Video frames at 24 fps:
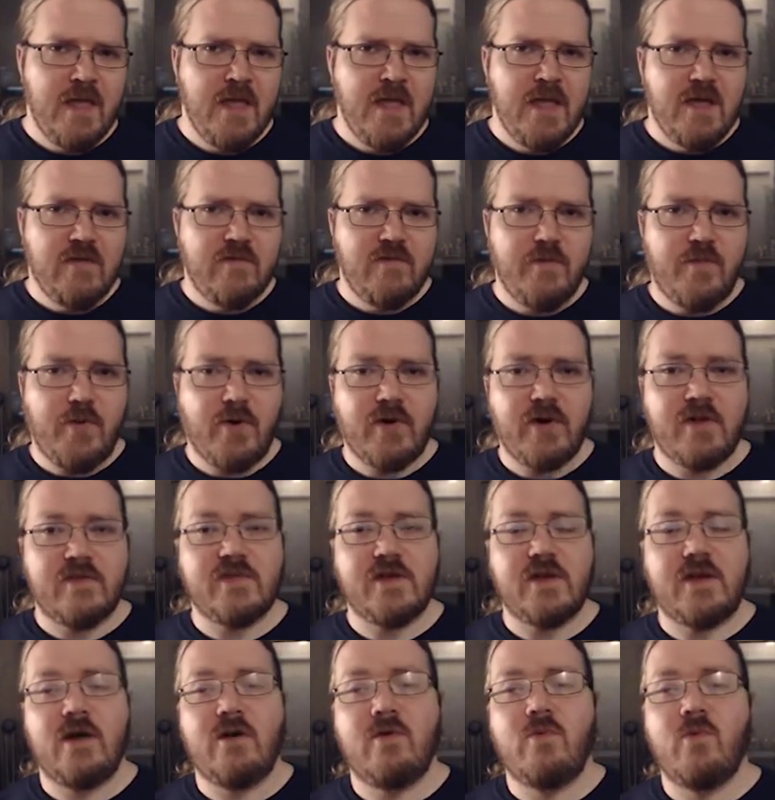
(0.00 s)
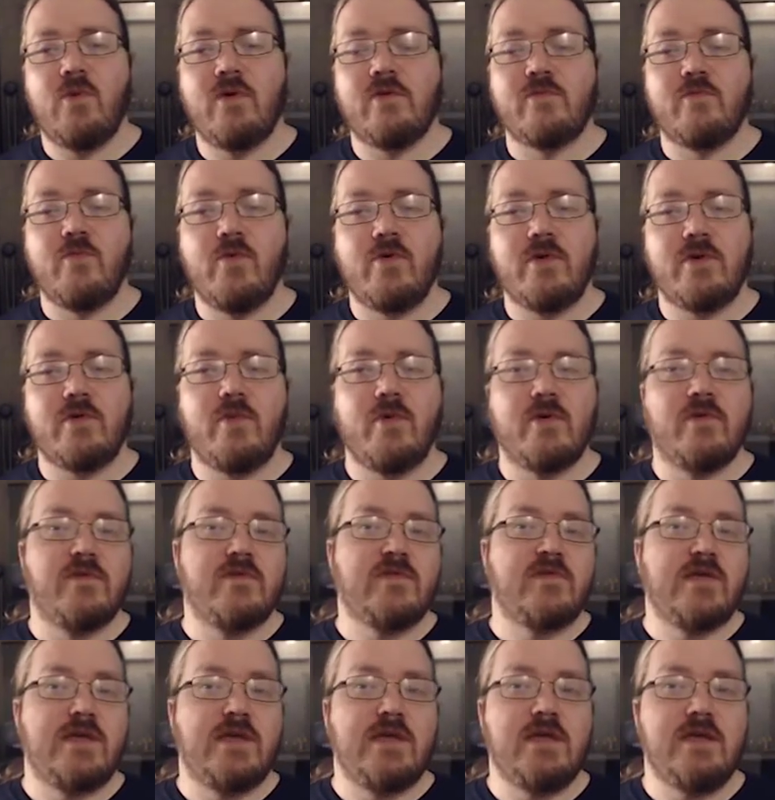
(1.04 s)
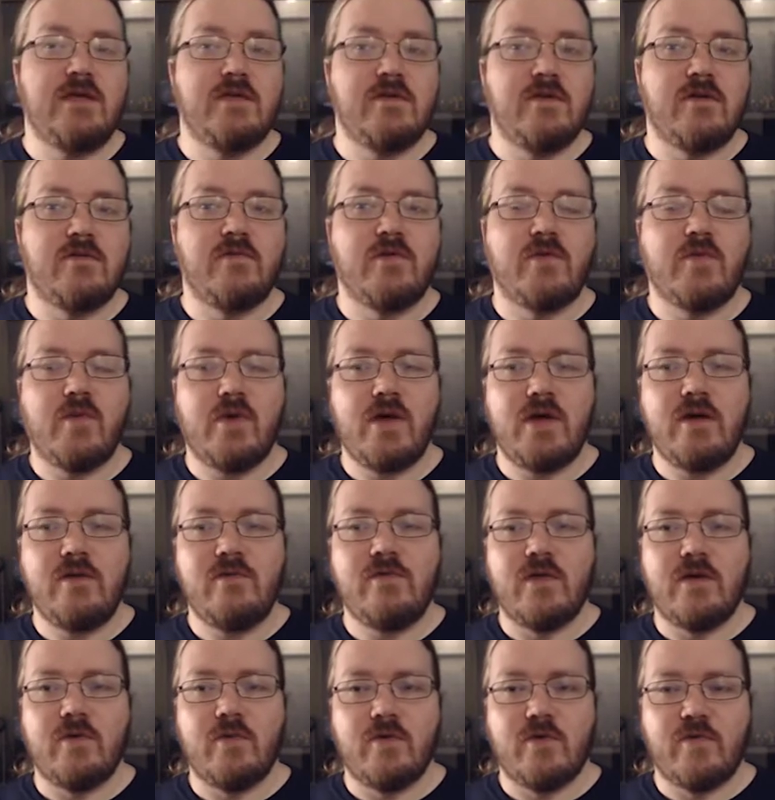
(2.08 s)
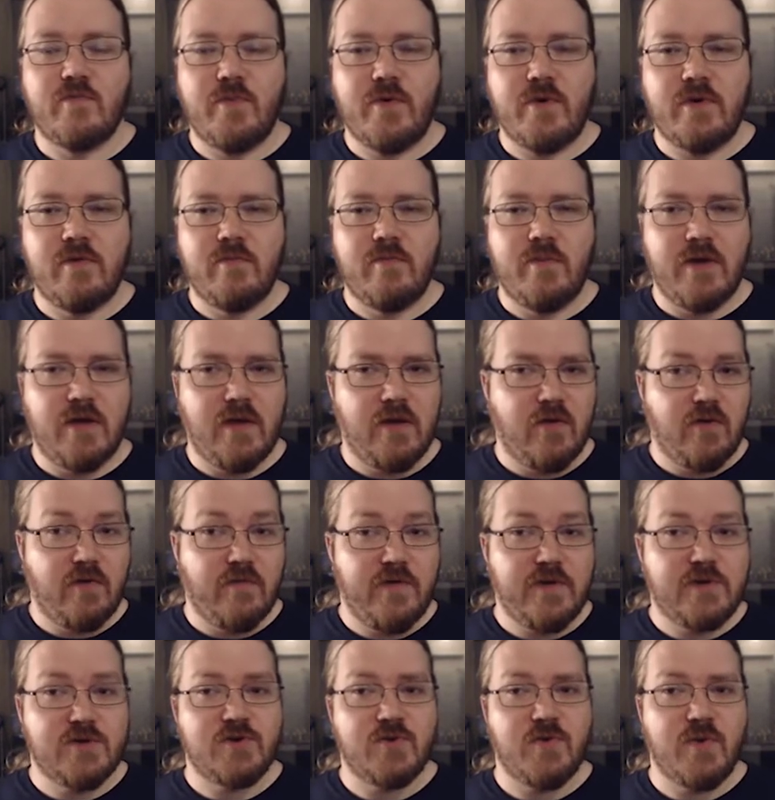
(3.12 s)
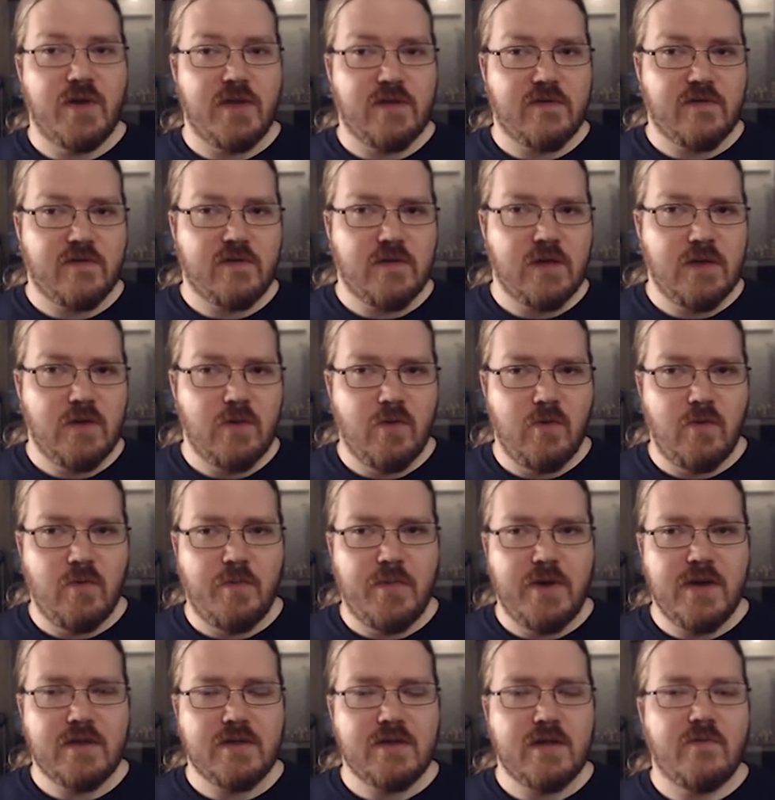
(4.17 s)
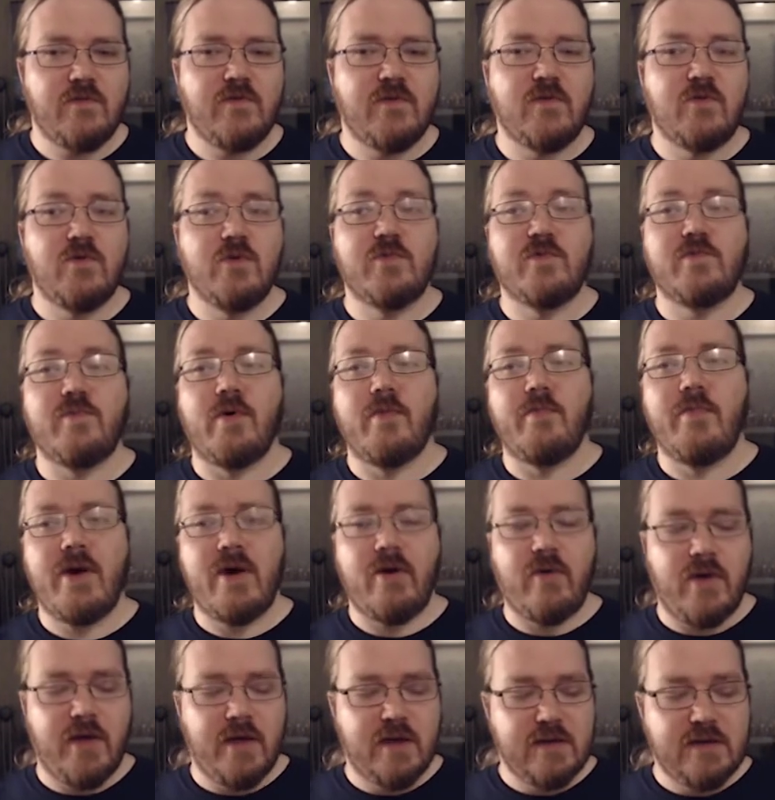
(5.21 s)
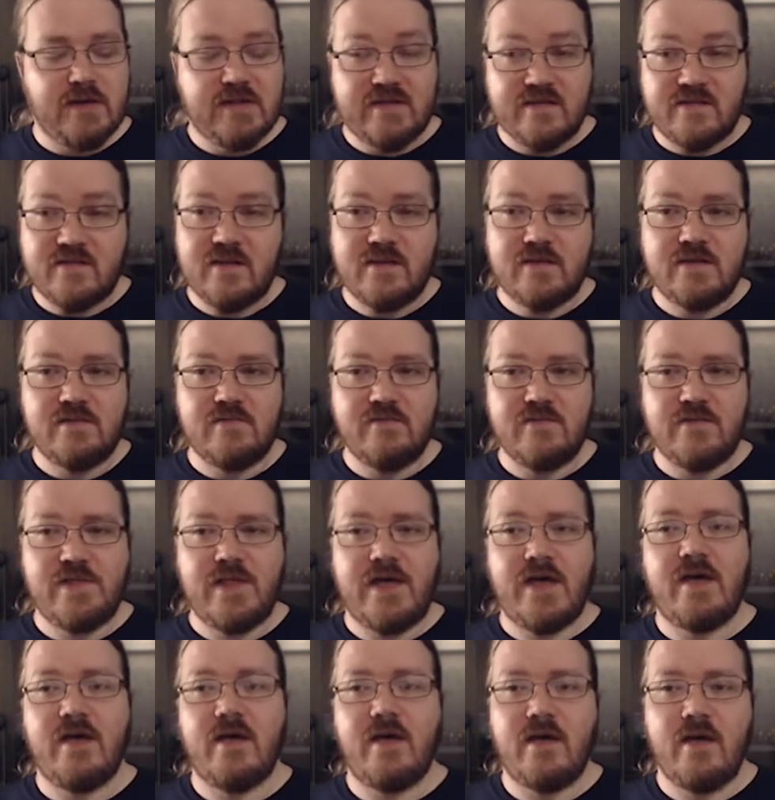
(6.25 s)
The party set out once more toward the sea, and on their way they were spotted by Arvicherace, who picked up the group's barbarian and sent him flying